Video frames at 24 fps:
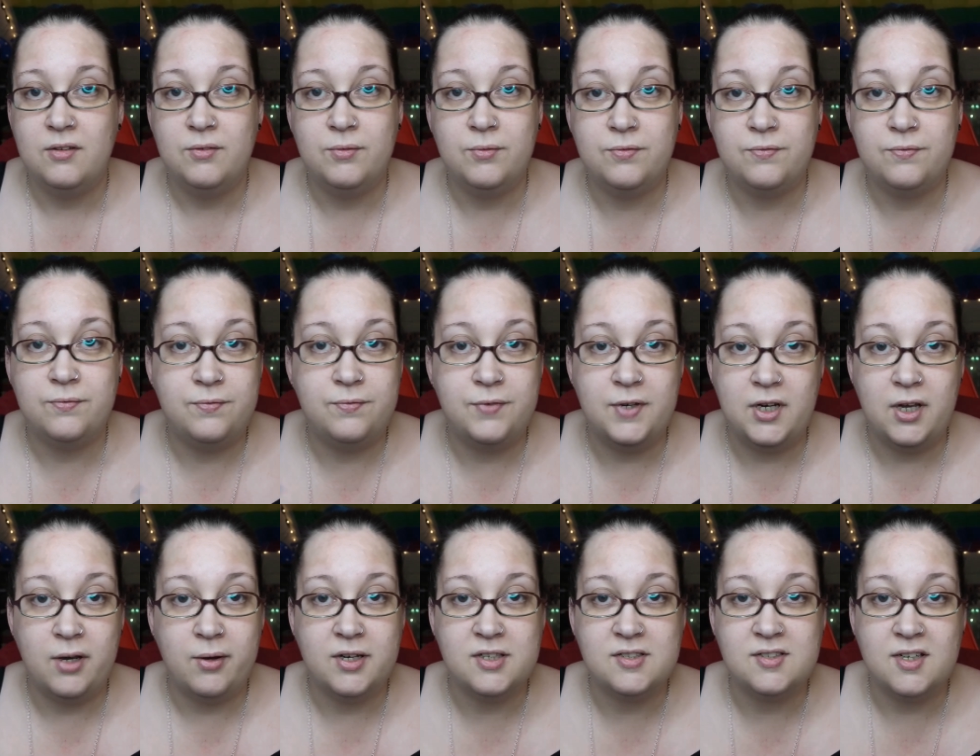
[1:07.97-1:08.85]

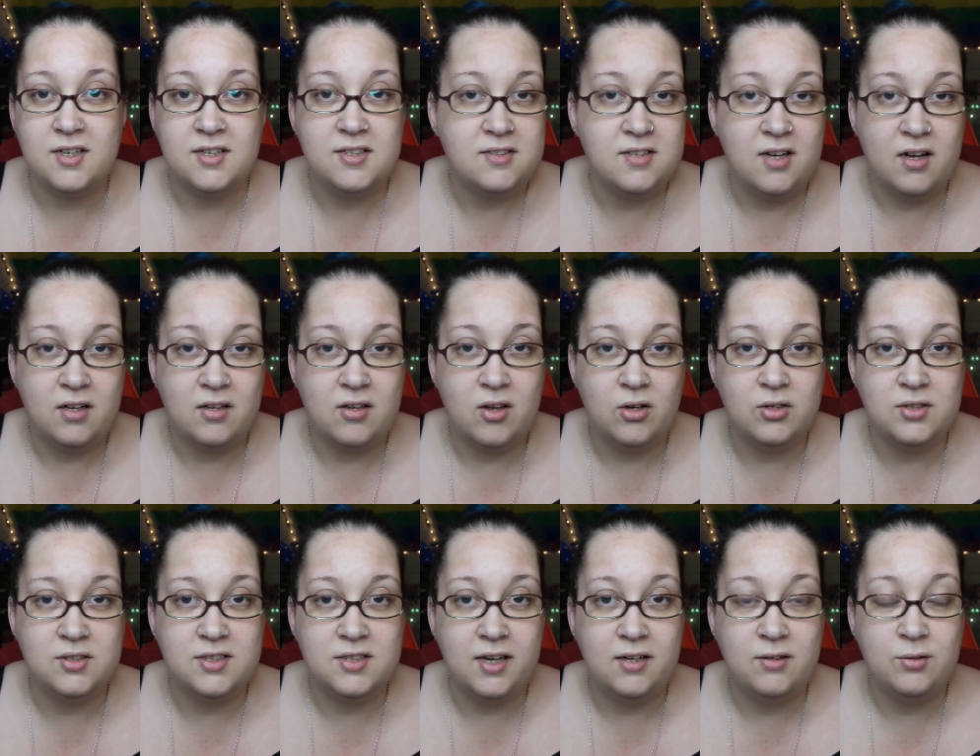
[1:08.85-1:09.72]
video essay style
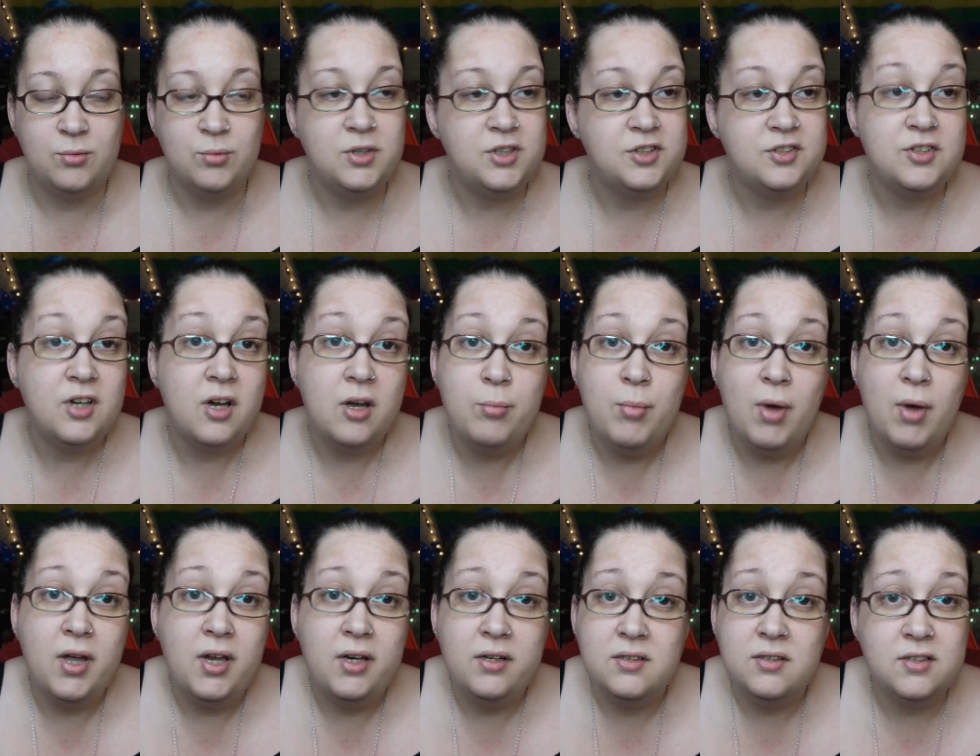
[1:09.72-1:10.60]
content, which I
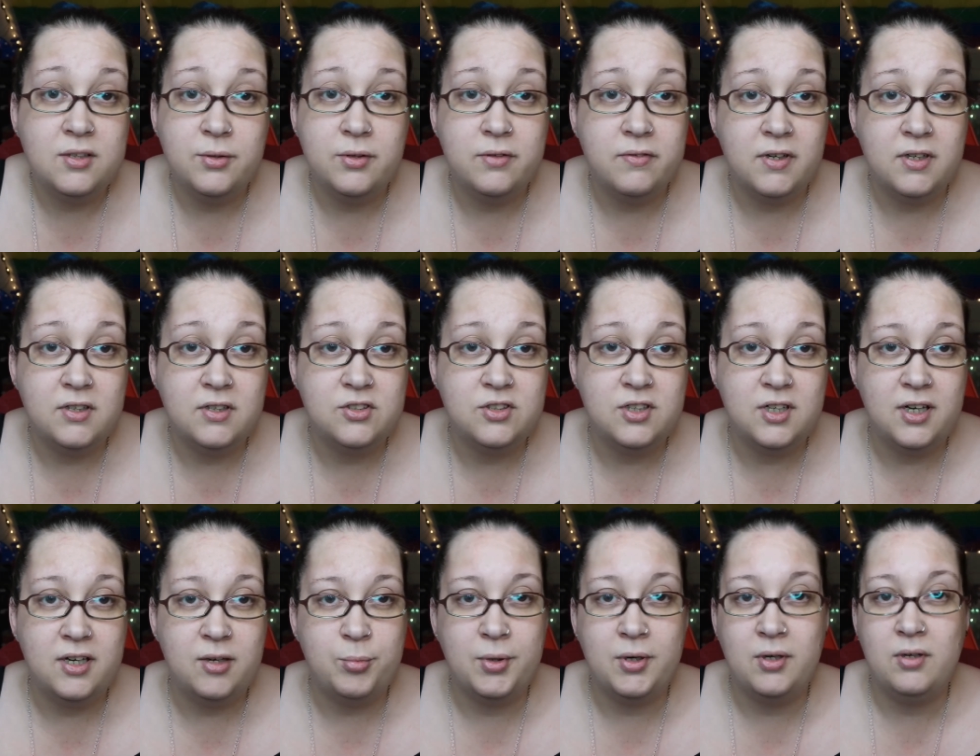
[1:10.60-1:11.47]
might do
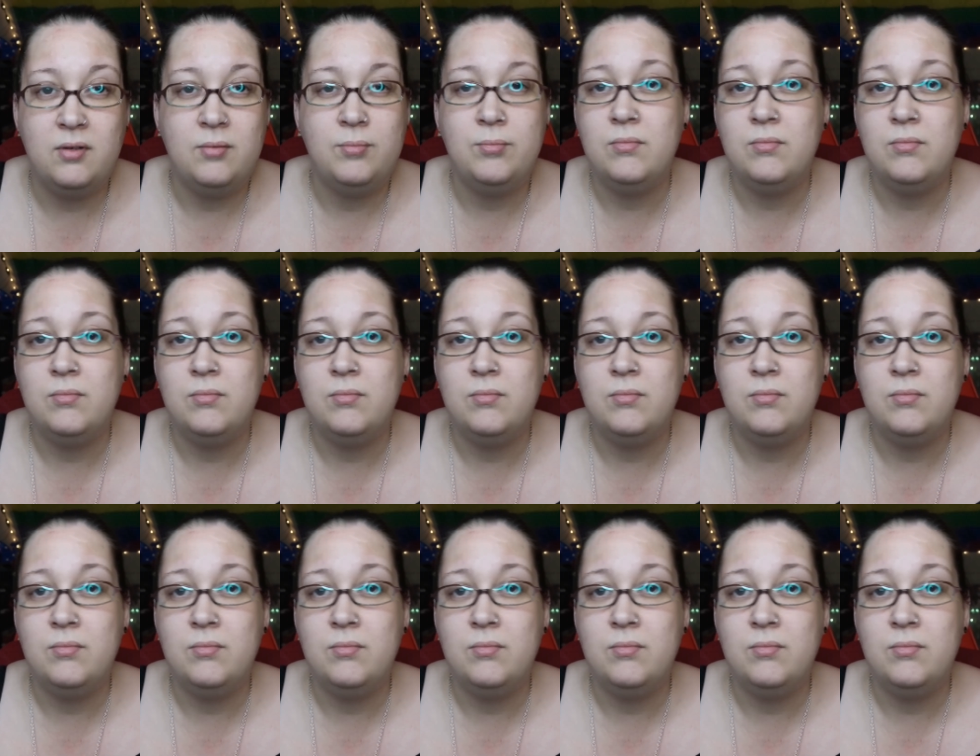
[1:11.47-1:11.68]
eventually, but